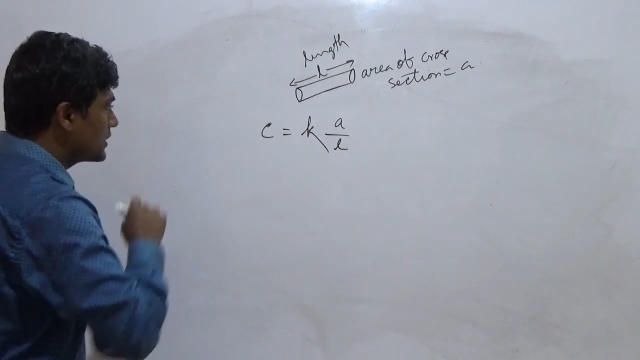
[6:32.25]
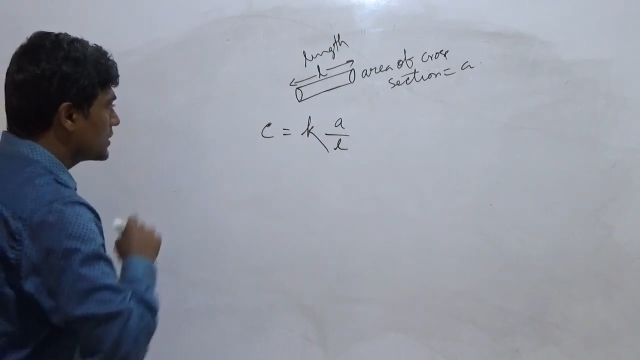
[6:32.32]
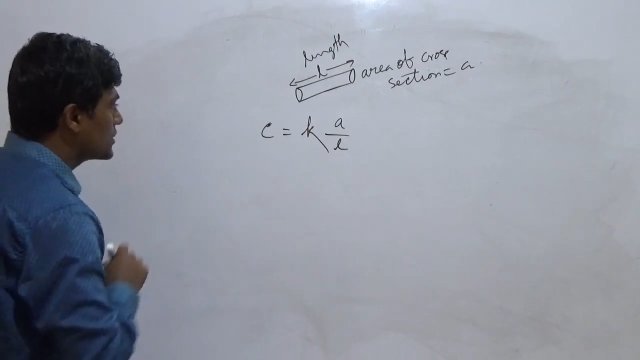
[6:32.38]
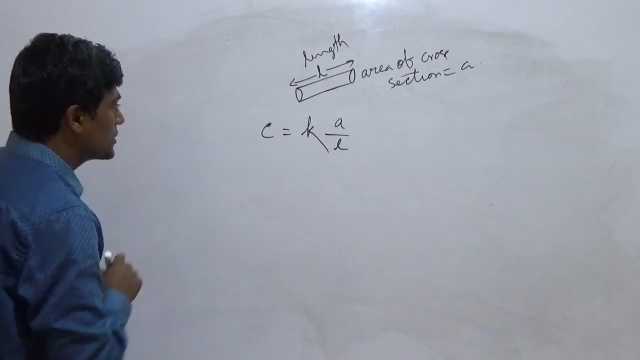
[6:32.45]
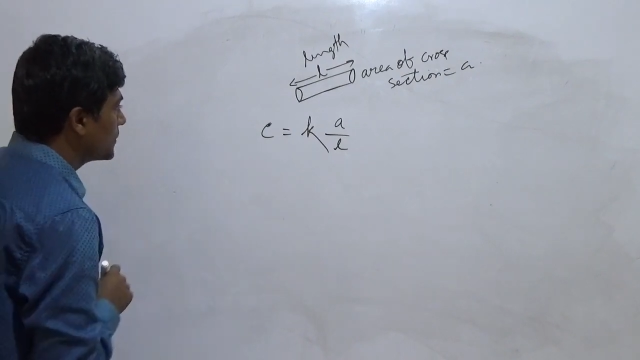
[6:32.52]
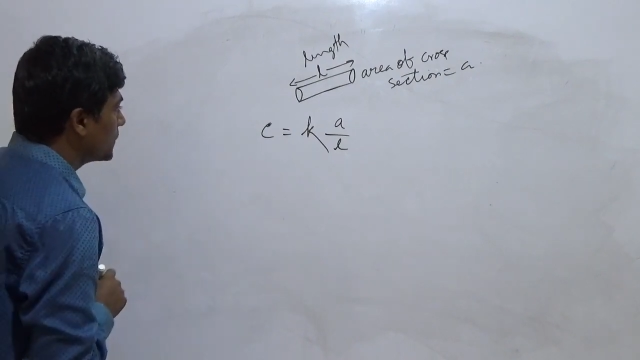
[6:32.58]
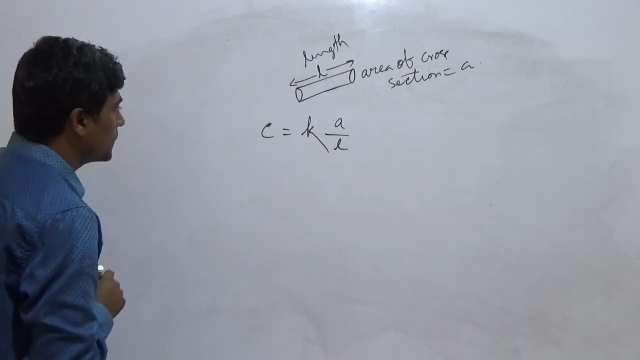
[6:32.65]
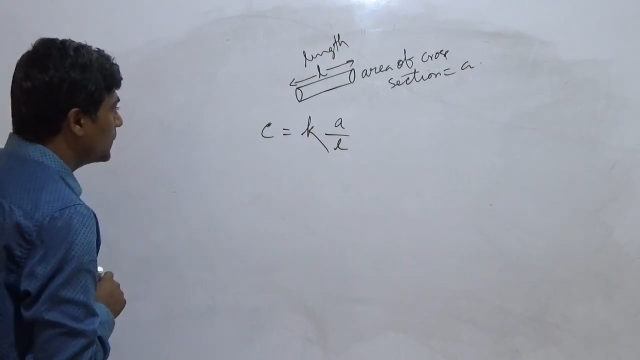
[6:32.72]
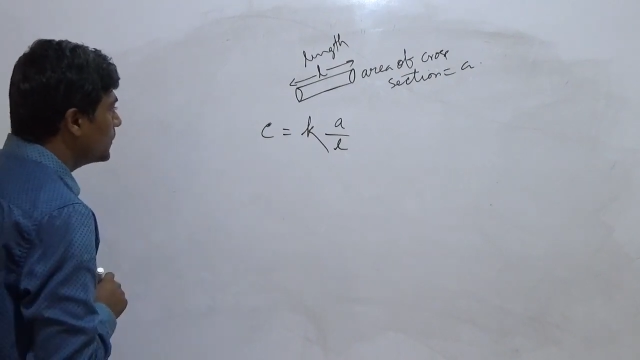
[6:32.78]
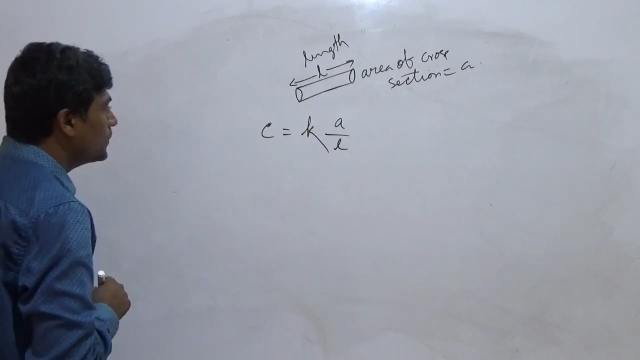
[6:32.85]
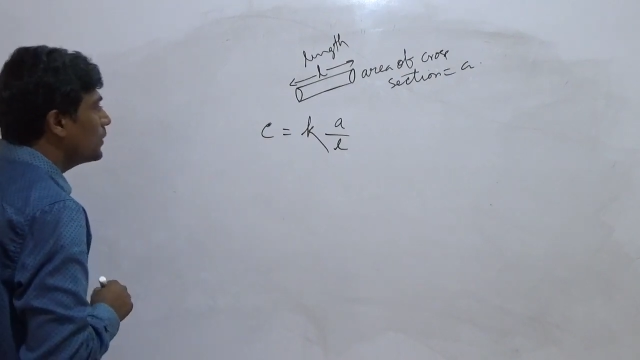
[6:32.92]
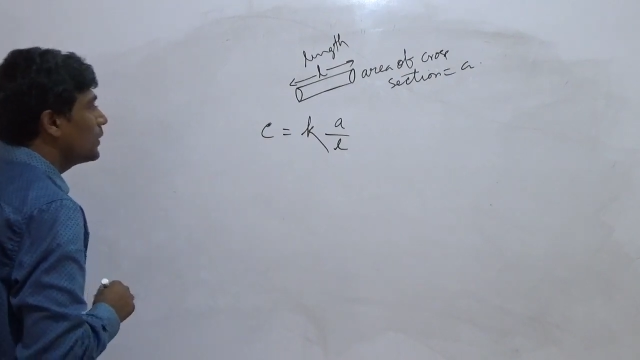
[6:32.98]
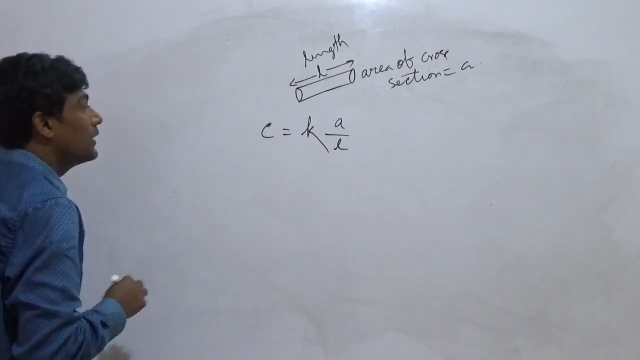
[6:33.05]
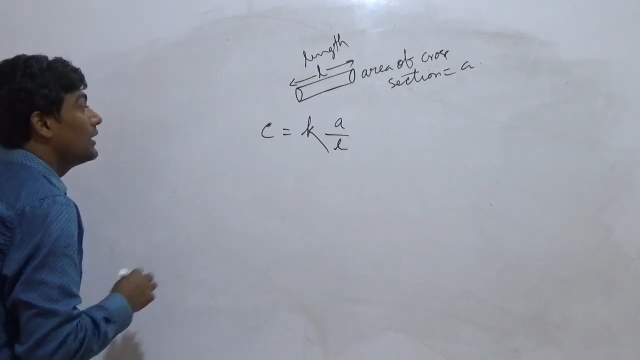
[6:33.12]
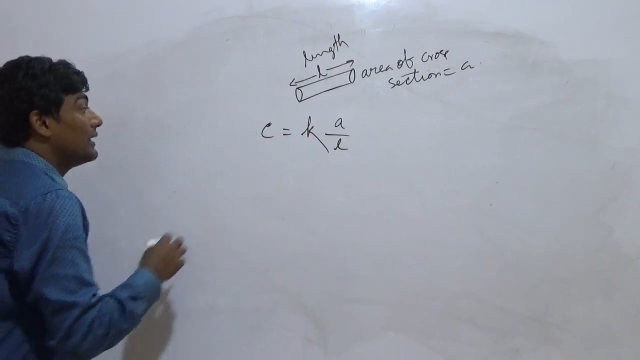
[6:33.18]

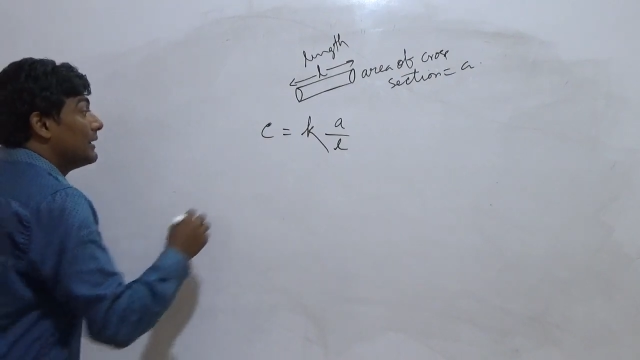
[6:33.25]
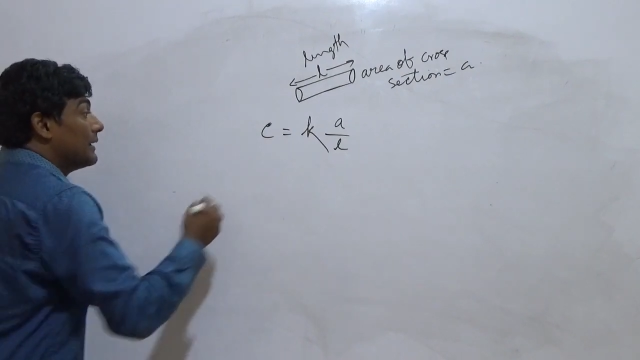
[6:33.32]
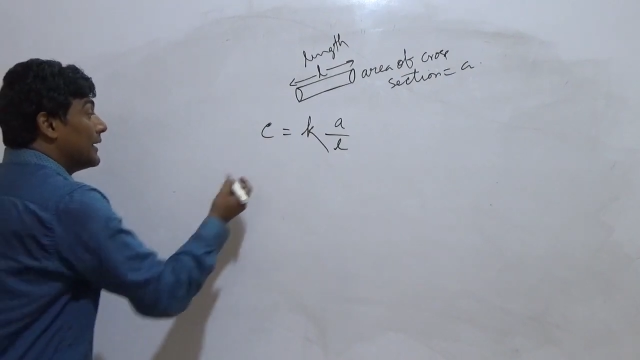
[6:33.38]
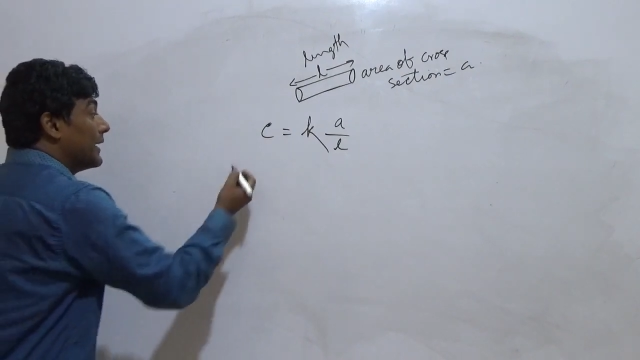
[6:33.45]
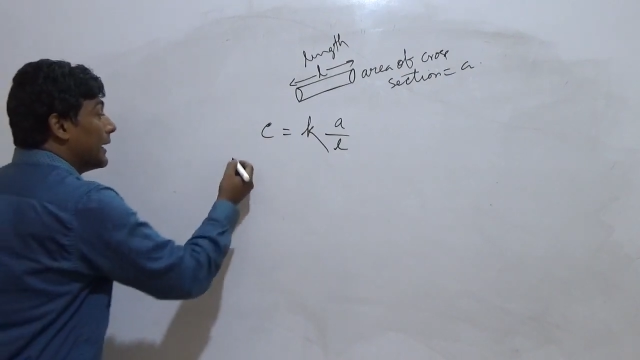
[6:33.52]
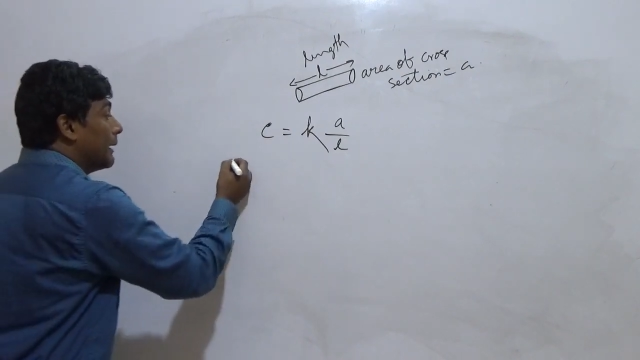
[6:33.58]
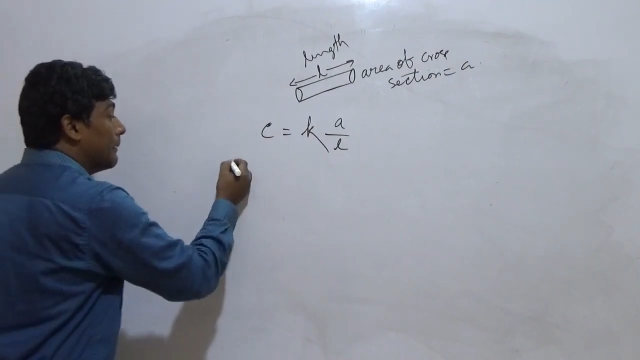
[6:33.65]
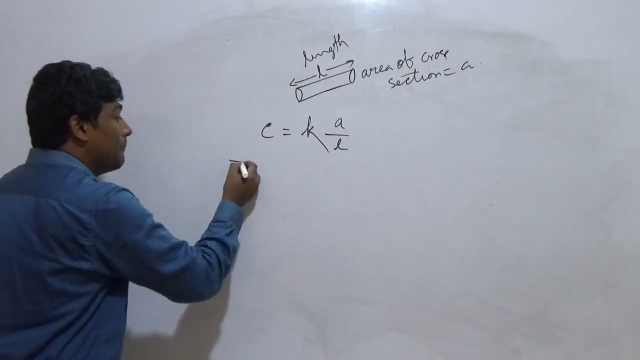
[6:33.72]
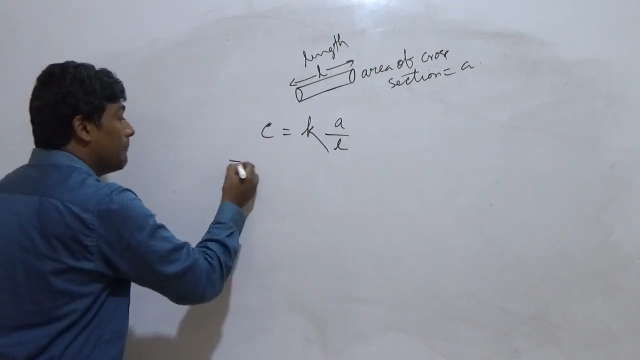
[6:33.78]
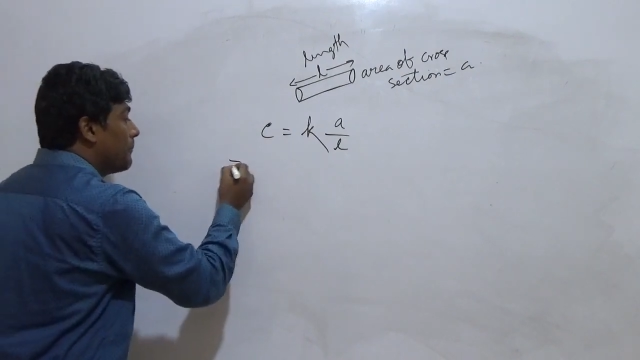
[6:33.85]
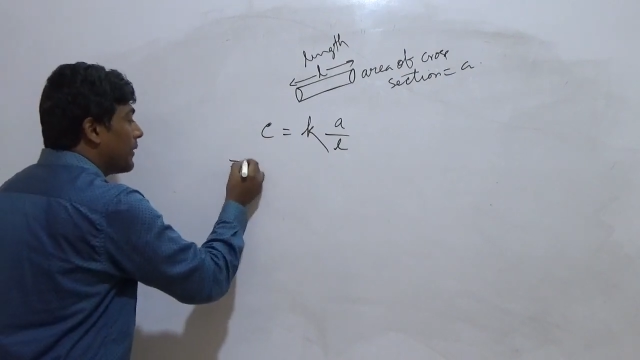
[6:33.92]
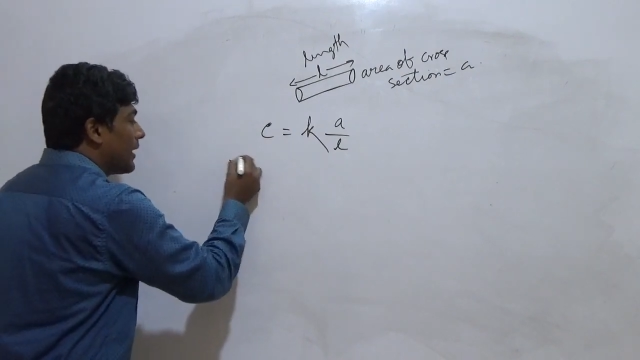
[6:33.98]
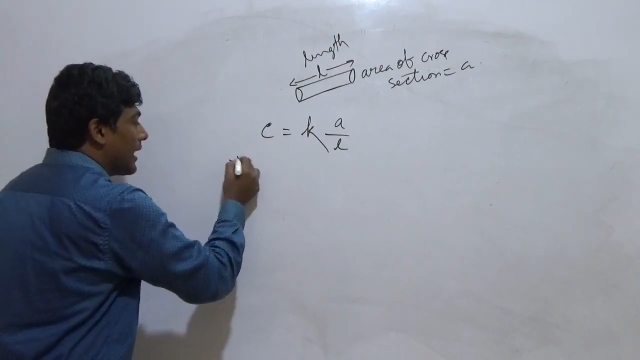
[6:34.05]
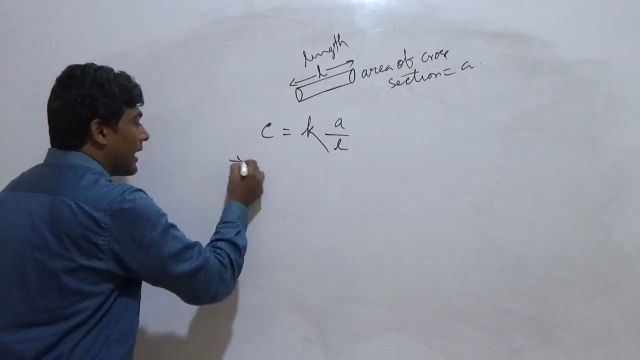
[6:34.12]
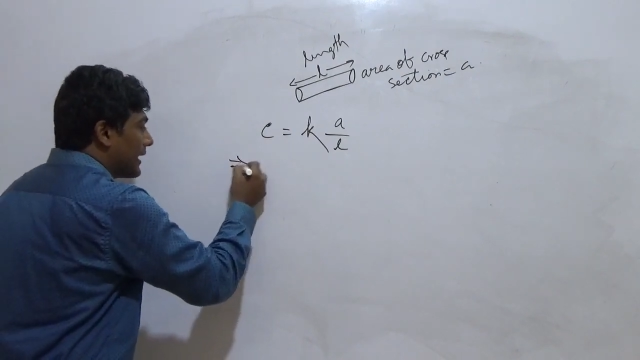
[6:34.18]
so
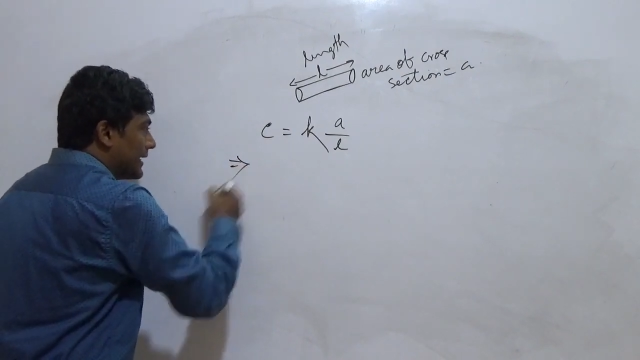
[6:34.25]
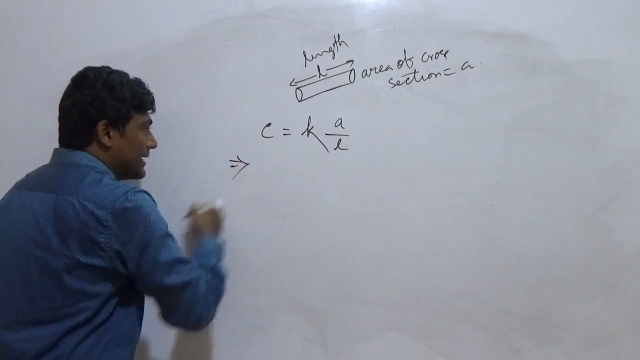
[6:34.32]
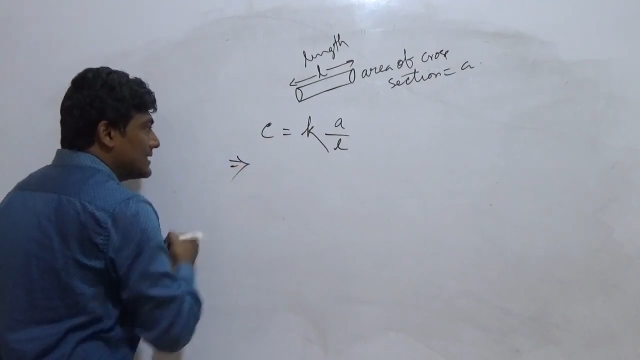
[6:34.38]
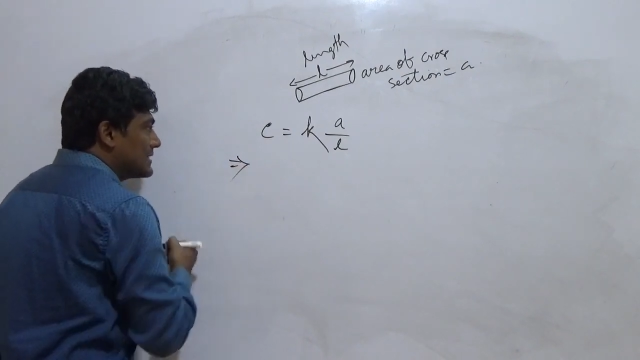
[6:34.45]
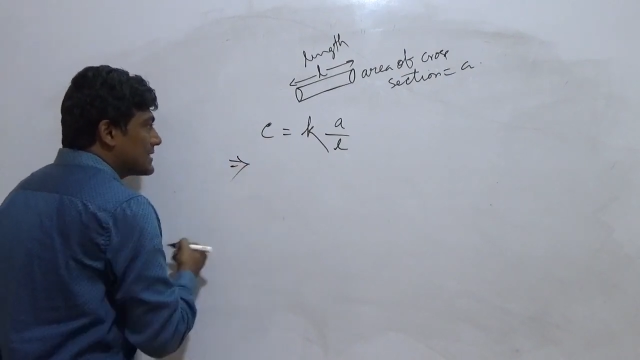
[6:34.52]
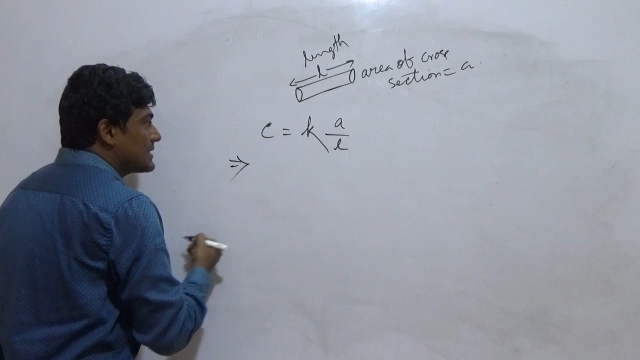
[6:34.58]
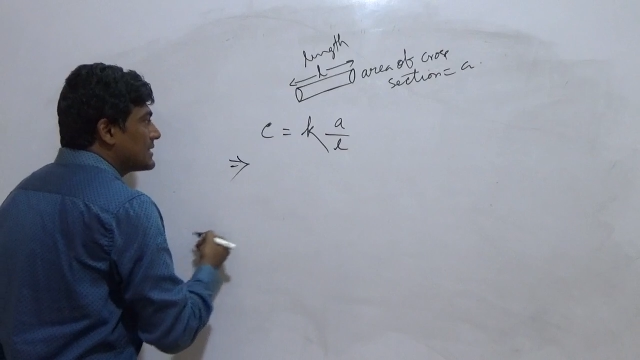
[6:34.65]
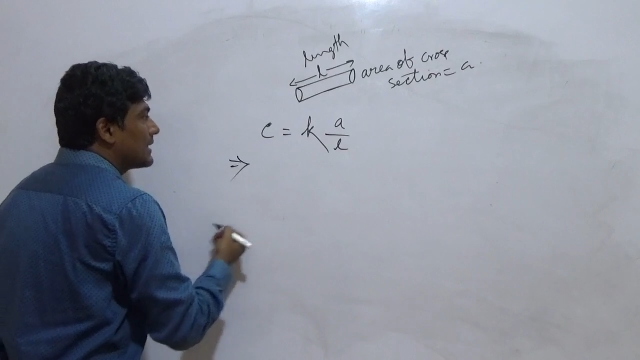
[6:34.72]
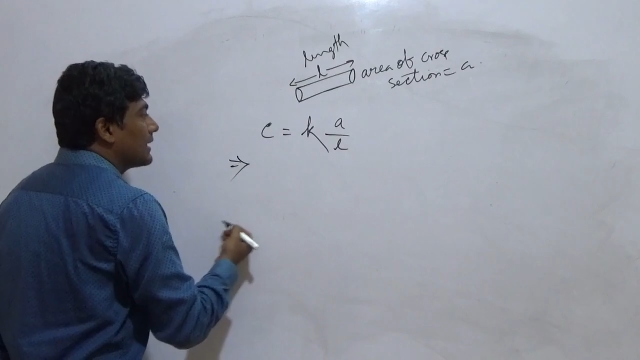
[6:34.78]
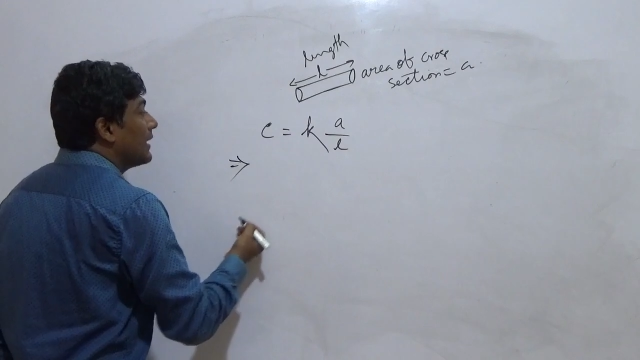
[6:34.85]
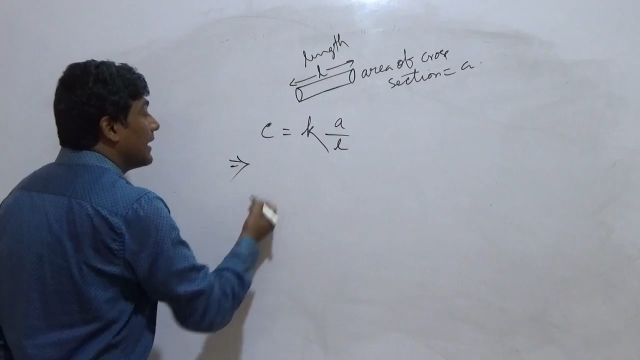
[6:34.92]
implies